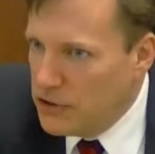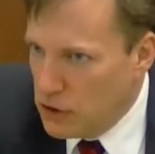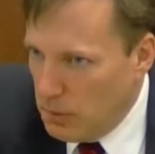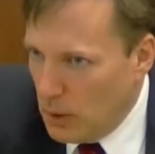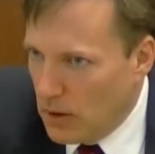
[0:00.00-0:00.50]
and
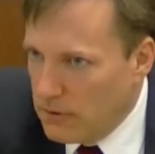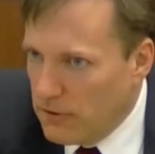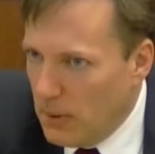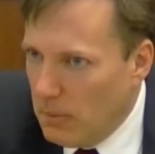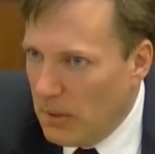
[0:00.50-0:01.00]
support
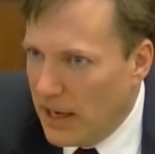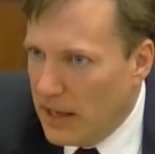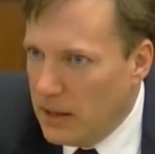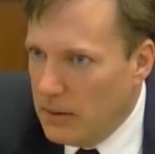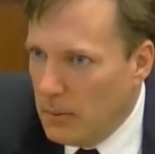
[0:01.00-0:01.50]
from
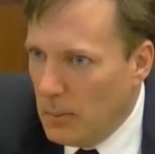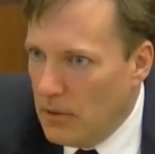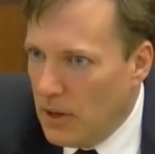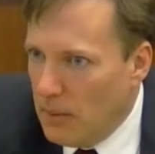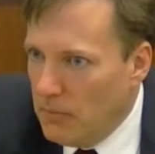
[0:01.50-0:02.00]
my
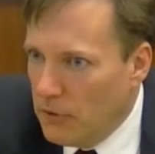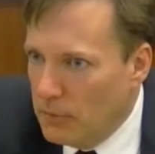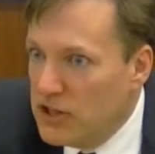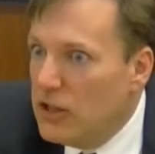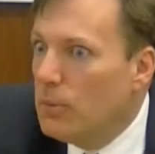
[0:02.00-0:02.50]
um,
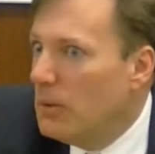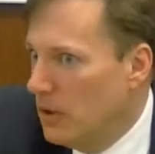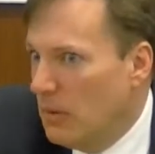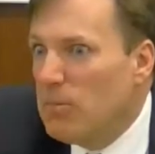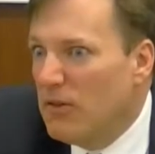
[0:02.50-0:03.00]
from senior people
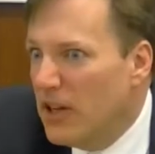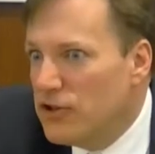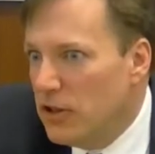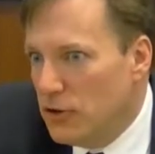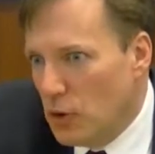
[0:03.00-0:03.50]
in my
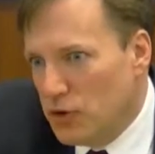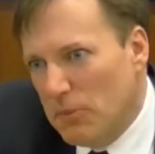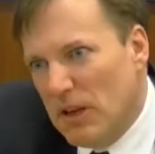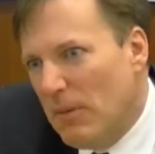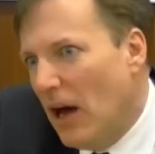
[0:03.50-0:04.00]
profession. There's
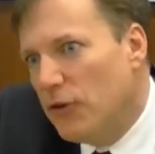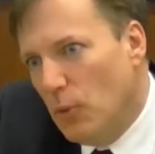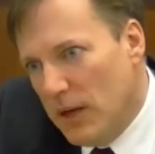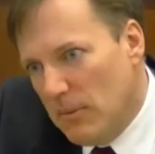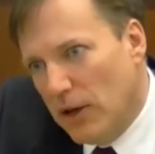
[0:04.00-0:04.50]
something about the
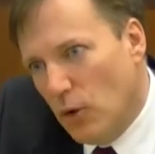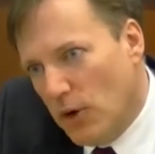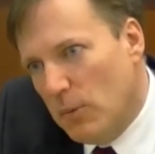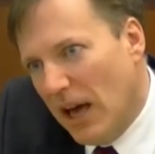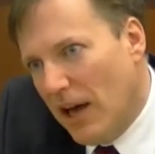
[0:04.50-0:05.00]
way my
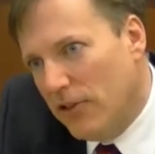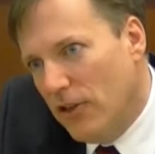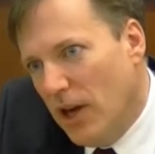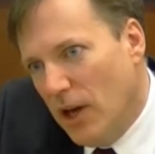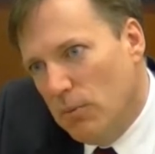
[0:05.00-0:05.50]
career path
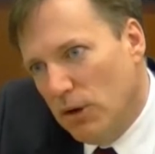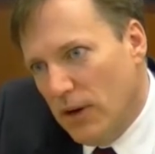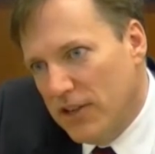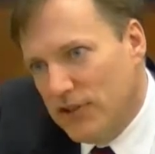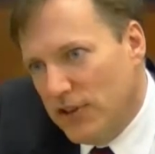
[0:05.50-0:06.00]

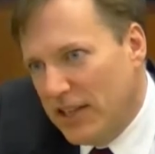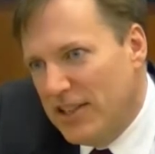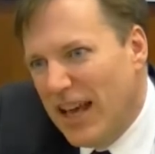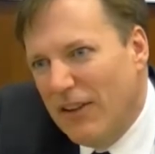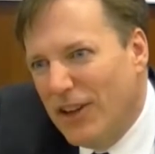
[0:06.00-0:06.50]
progressed that I
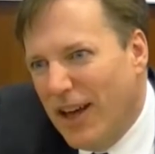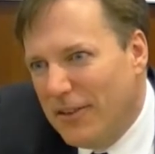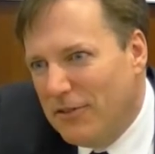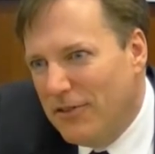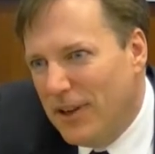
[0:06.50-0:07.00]
didn't have a lot
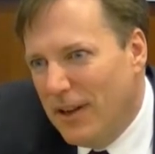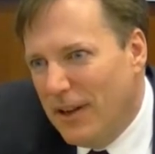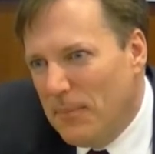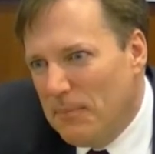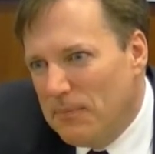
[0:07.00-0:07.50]
of
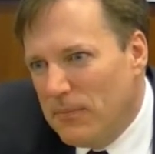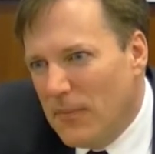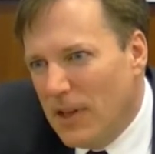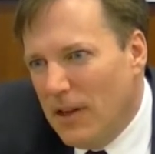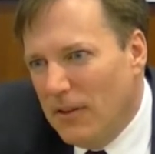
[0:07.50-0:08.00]

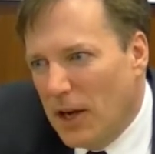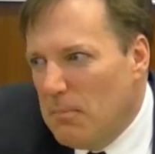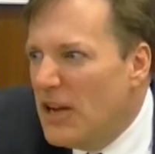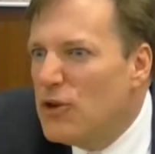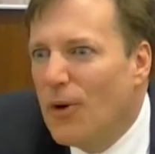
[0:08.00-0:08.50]
a lot of
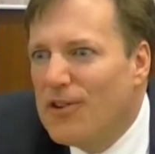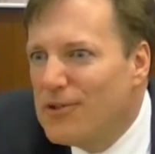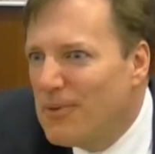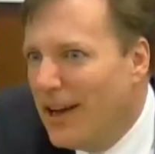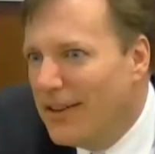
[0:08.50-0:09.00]
mentors
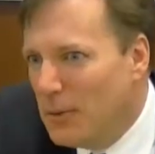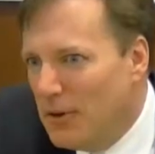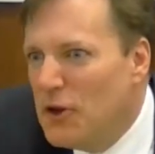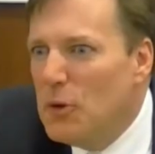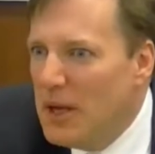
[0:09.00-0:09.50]
around. There were a
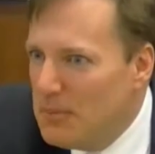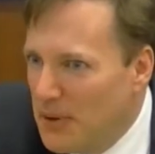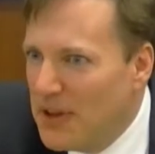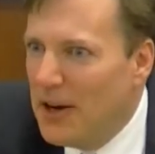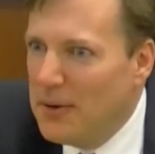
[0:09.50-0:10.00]
few
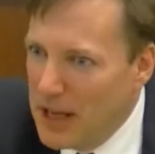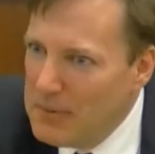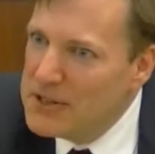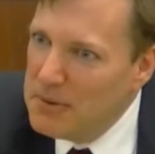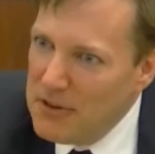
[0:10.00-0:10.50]
people there who gave
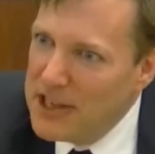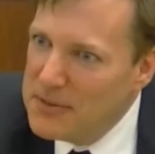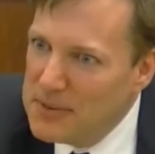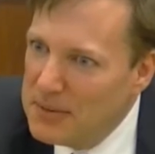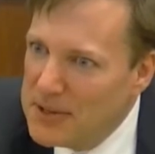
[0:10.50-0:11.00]
me some advice
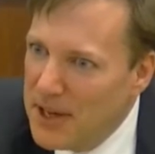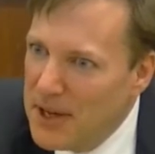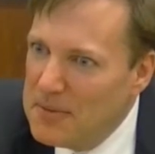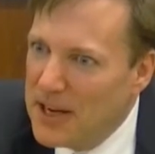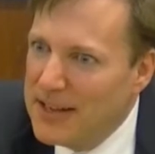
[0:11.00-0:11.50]
from time to
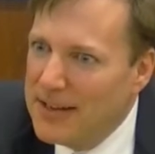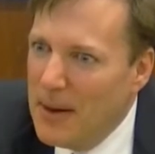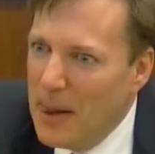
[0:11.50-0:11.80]
time, but I,